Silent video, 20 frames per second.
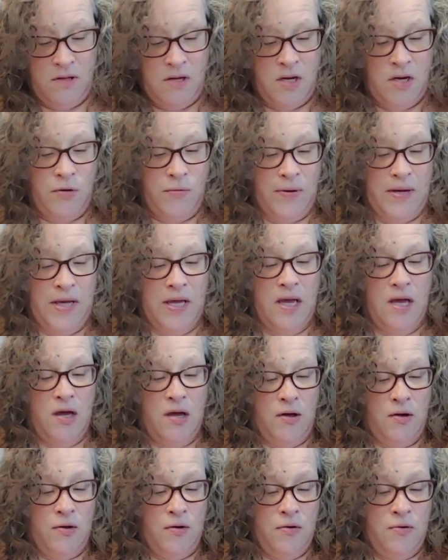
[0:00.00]
There we
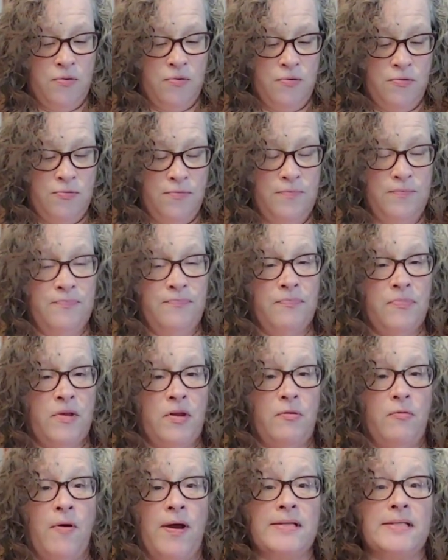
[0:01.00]
go.
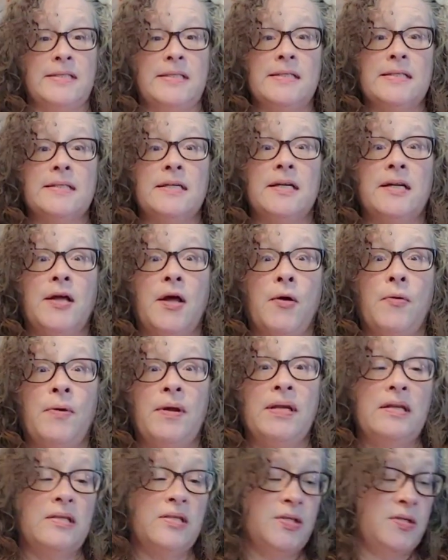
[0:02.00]
The rest is going to go
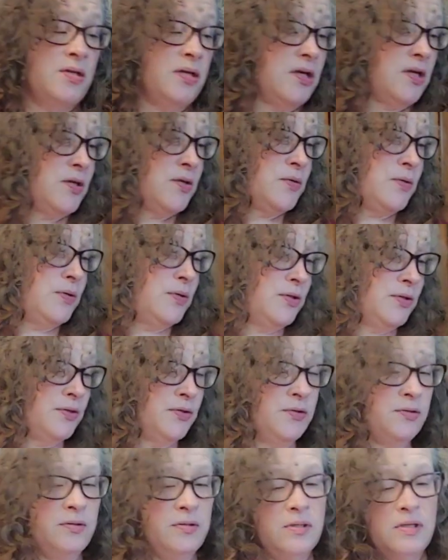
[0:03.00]
into the
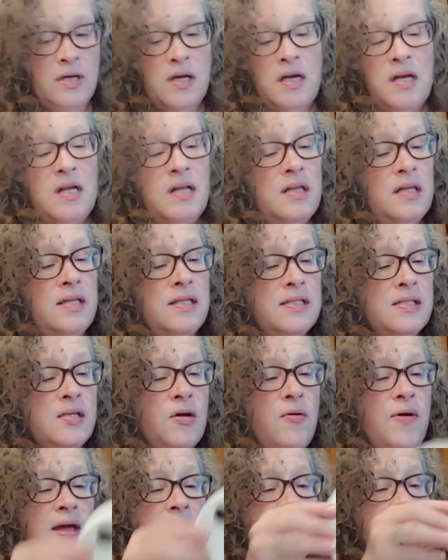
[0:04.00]
cooler. Let's
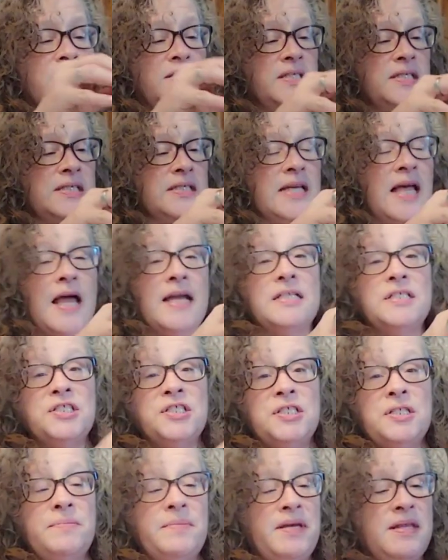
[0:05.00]
go ahead and just kind of
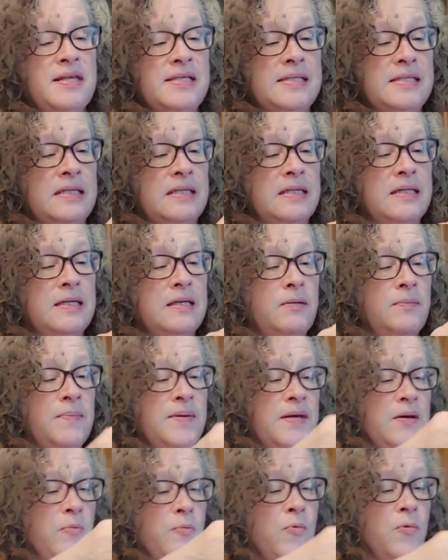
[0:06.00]
shimmy this a little
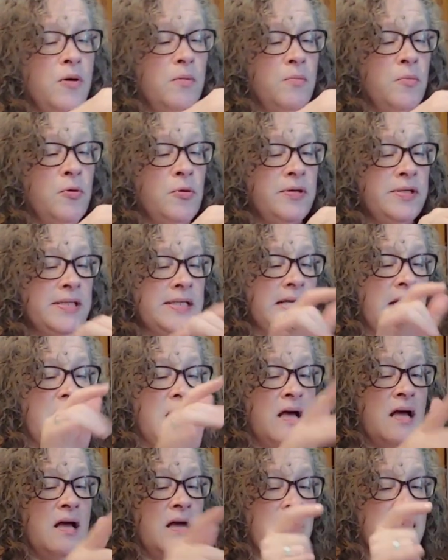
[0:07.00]
bit one more
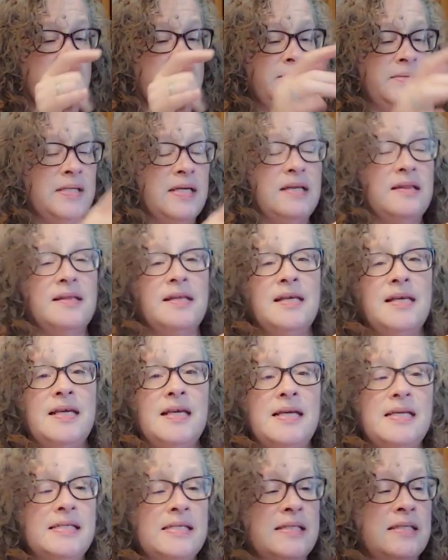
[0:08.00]
time to get the
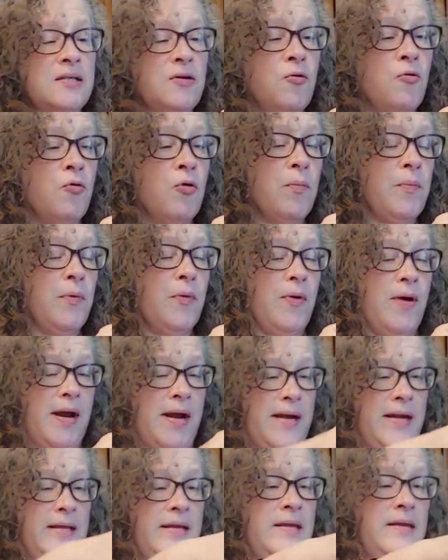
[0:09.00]
yeast
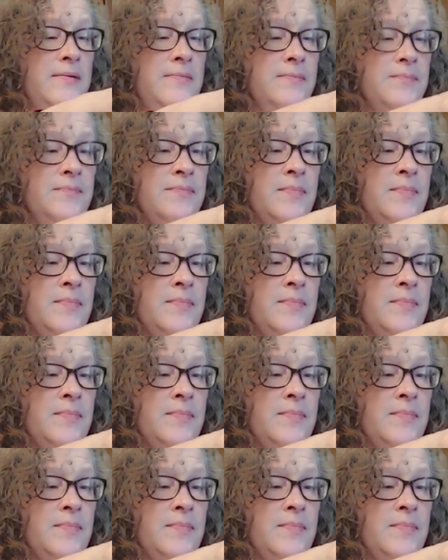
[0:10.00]
incorporated.